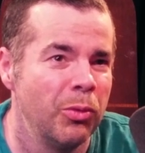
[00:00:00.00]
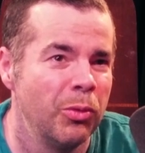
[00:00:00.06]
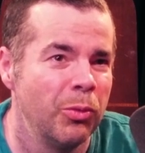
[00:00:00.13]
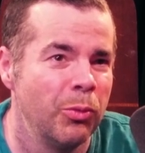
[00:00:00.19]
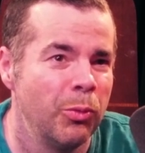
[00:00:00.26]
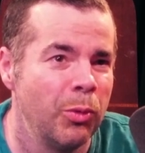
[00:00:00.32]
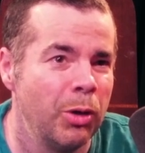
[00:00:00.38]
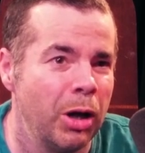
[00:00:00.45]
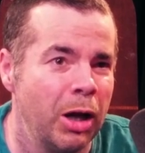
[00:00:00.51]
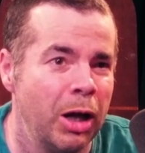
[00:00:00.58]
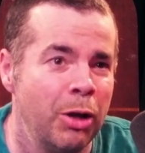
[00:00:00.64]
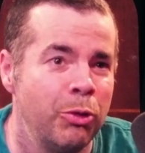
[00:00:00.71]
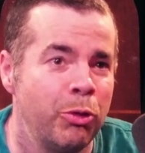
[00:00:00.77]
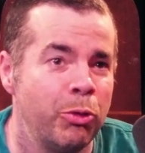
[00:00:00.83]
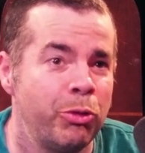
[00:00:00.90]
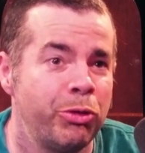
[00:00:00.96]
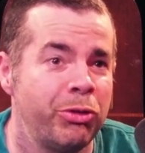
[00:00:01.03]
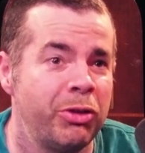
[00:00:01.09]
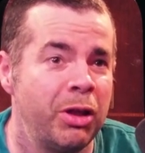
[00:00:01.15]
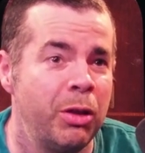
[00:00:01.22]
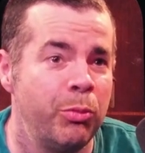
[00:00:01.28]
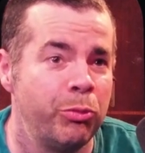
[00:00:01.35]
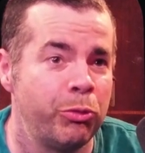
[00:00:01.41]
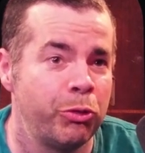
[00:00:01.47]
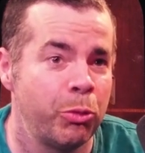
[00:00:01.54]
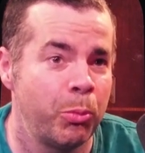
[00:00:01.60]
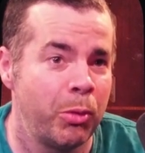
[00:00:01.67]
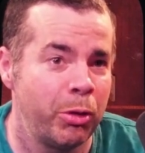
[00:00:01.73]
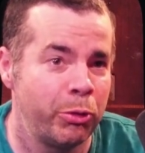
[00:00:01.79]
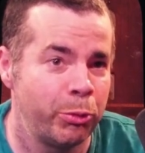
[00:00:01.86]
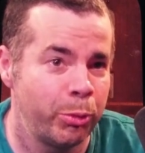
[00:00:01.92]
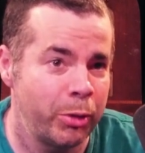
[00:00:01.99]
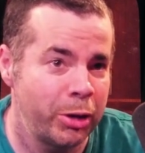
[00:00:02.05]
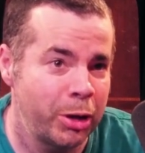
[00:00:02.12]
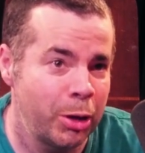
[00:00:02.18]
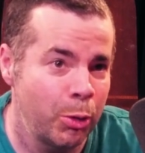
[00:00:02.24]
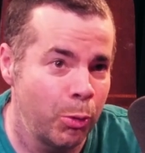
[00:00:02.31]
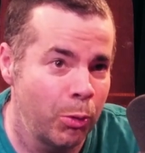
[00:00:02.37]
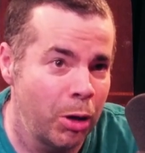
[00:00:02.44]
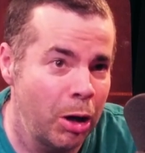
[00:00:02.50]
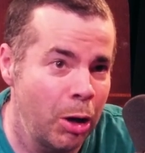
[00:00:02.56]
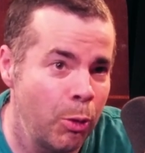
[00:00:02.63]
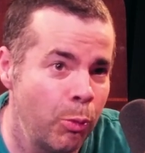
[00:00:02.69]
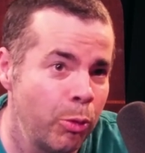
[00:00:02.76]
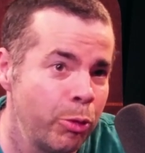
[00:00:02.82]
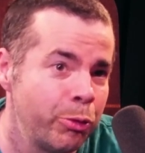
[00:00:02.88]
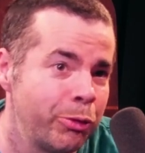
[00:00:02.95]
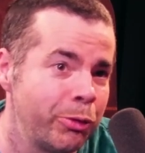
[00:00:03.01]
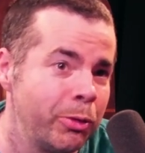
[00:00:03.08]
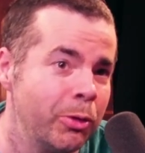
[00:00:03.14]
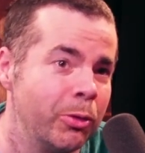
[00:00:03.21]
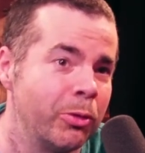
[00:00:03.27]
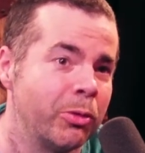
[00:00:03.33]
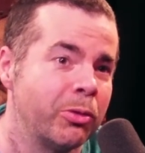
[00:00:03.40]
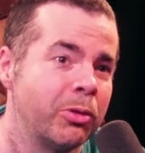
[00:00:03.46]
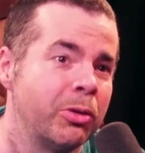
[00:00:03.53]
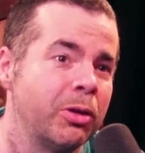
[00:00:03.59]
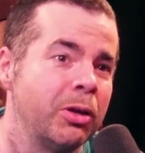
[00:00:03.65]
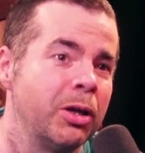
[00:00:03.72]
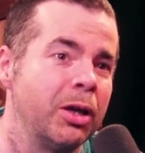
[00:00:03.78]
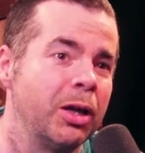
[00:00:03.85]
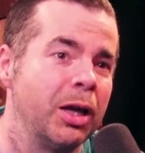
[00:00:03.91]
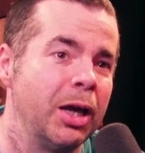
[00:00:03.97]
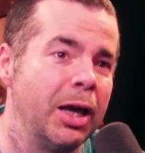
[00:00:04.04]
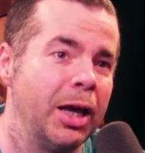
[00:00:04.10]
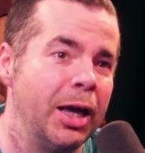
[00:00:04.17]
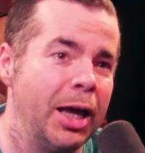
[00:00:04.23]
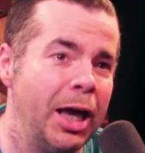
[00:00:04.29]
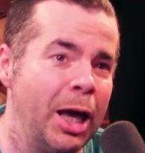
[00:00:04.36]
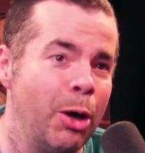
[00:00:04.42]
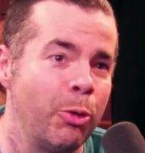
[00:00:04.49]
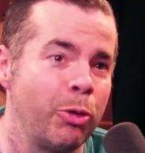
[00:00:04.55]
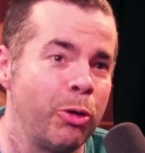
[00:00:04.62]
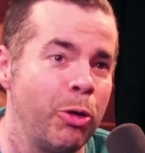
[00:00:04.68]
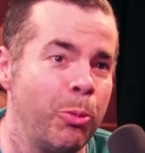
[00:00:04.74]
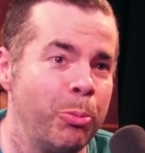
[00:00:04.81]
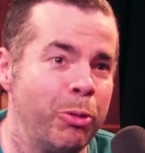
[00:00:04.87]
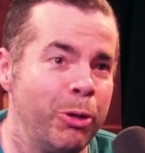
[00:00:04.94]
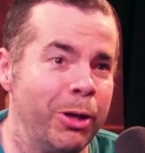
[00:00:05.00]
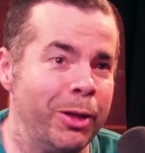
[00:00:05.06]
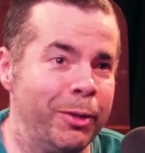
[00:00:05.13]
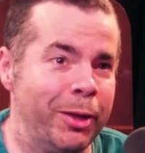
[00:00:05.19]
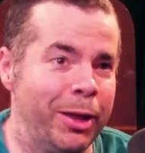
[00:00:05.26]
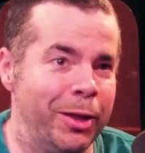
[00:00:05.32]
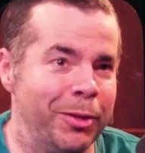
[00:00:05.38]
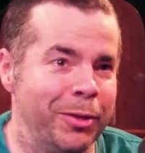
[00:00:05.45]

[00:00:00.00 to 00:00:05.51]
well, I don't seem too much like I, I was to Al Capone.